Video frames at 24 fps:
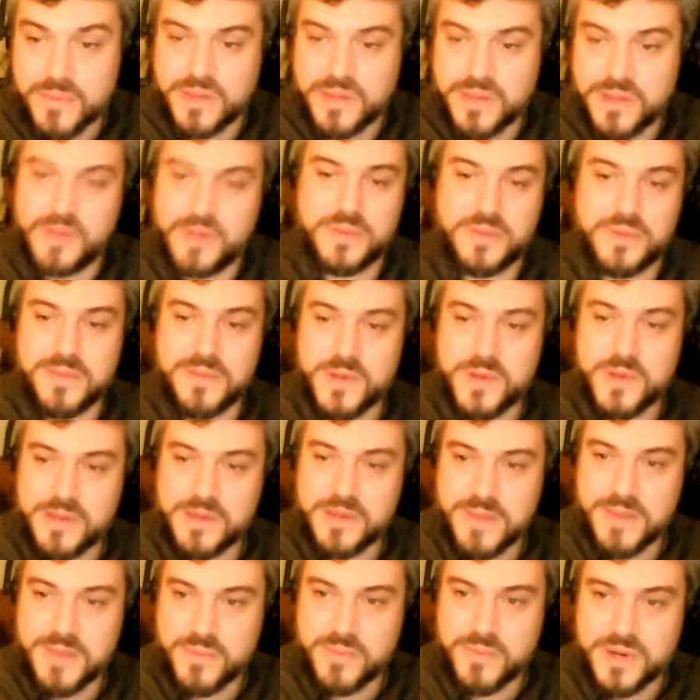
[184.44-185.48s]
along with
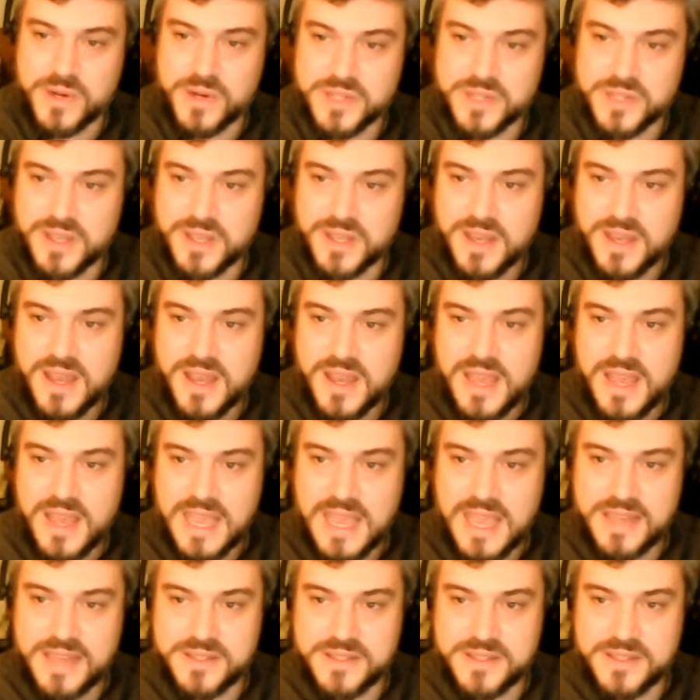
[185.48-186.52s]
community members,
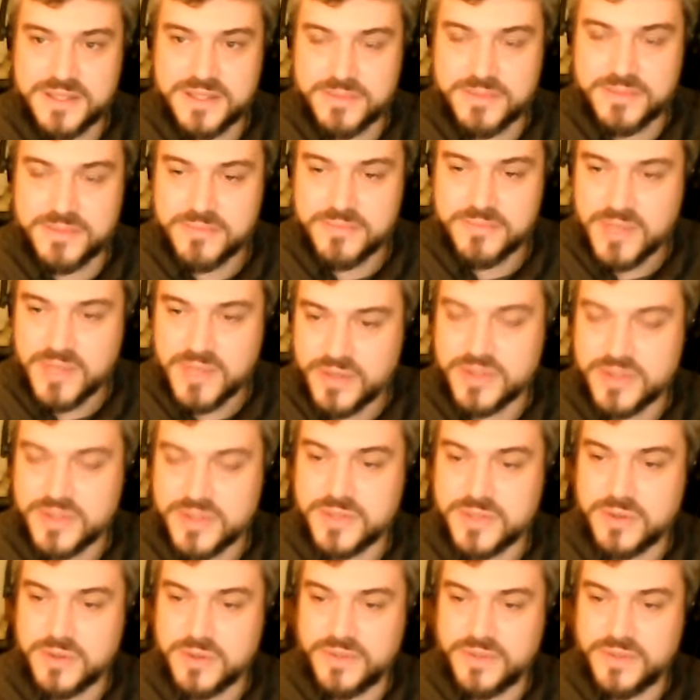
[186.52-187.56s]
and
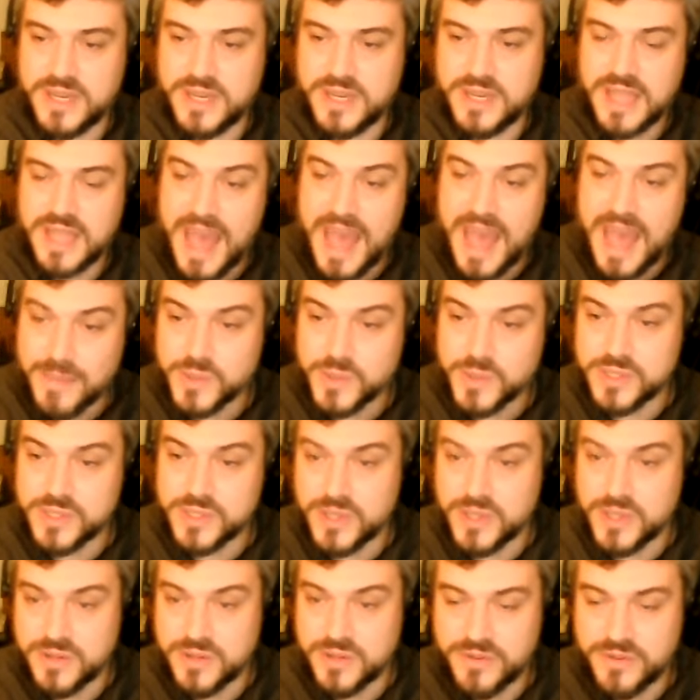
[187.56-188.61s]
there's sort of a capped
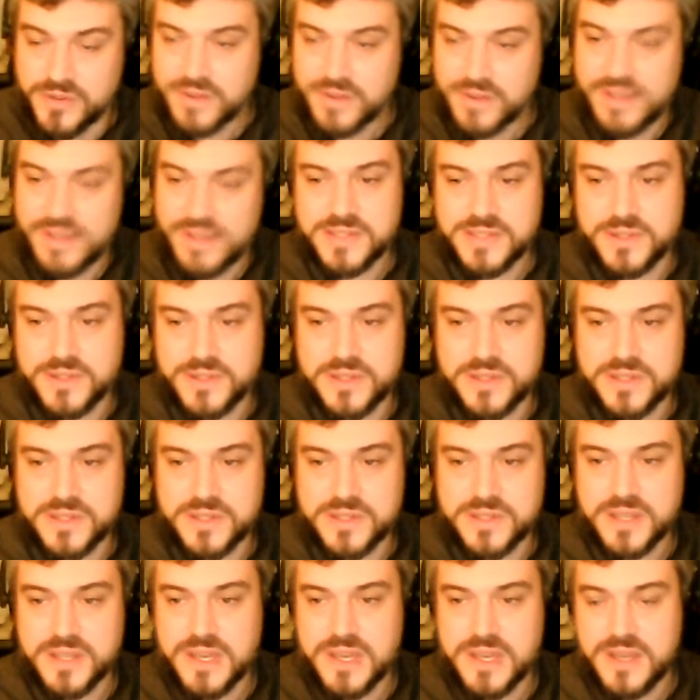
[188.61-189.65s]
return for
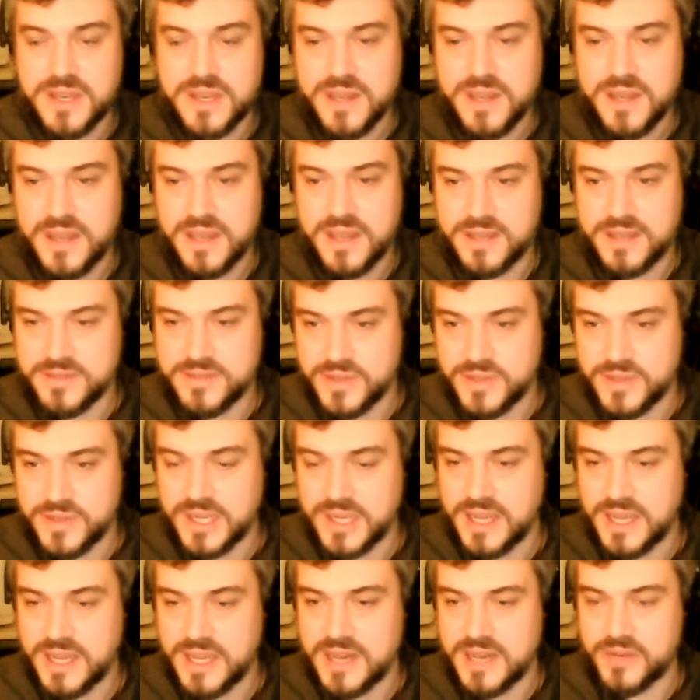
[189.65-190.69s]
investors, and so it
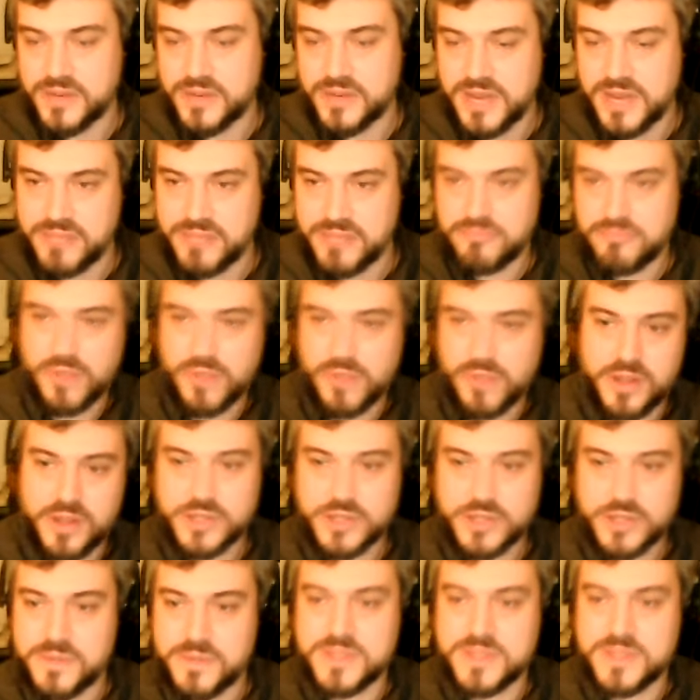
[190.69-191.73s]
can kind of create
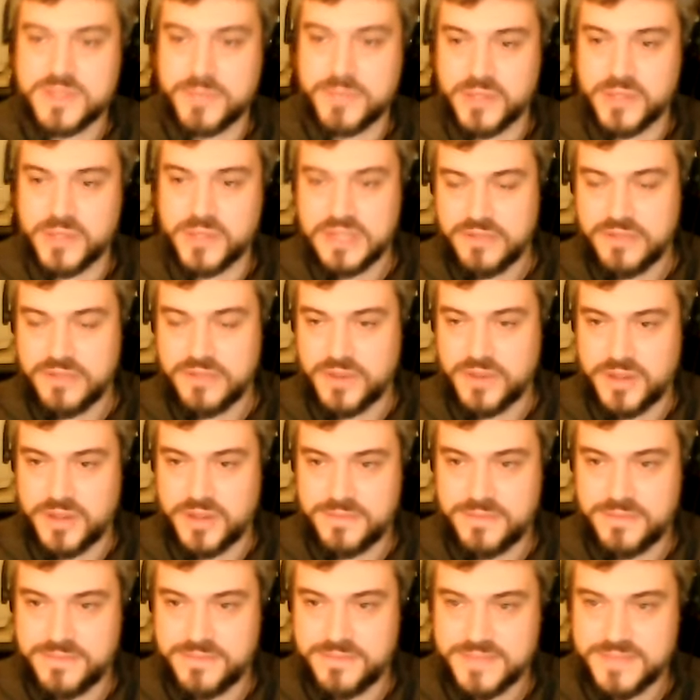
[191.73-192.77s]
long-term stability
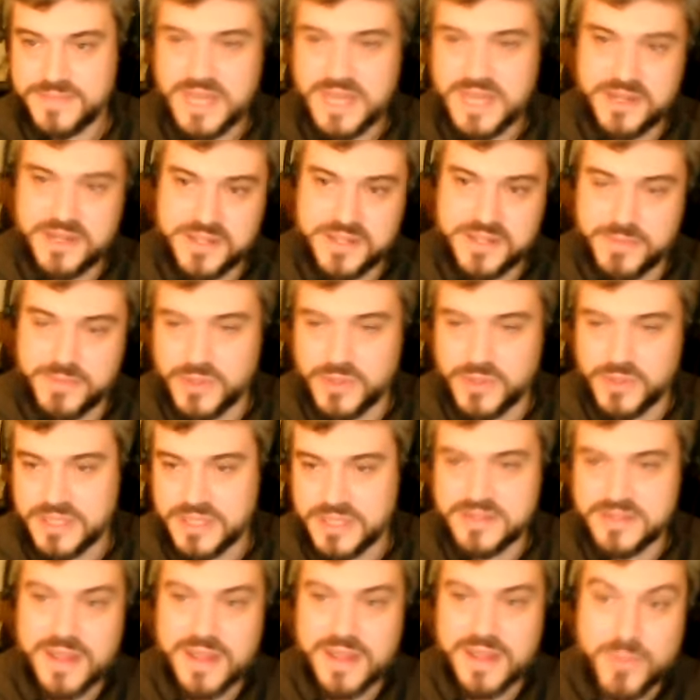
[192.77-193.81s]
for tenants,
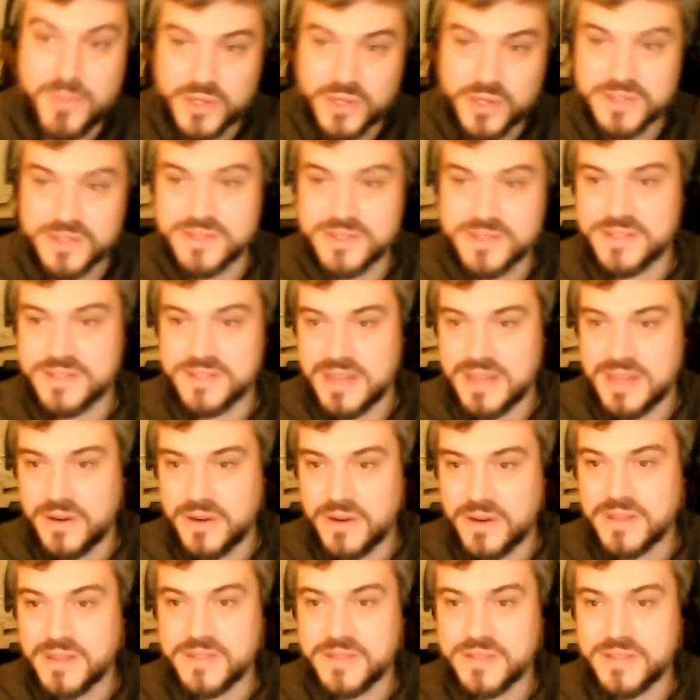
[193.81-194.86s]
buildings, neighborhoods, etc.
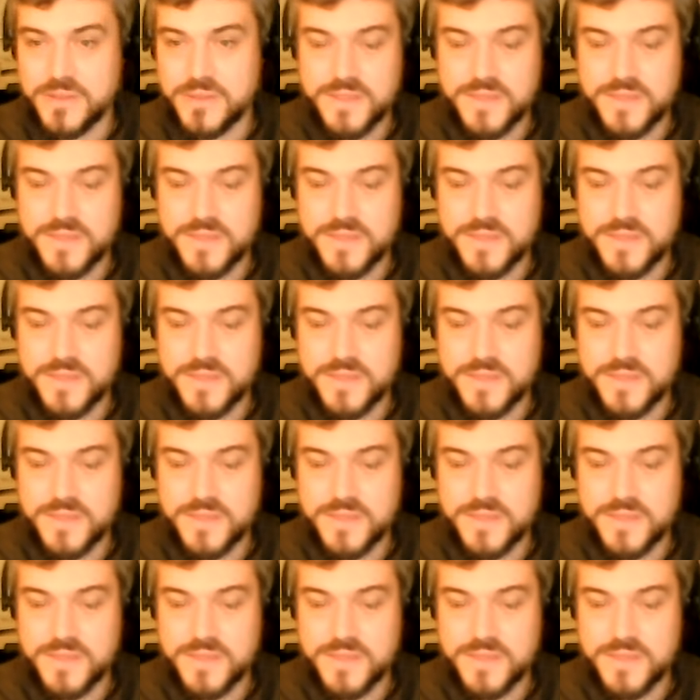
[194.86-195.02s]
So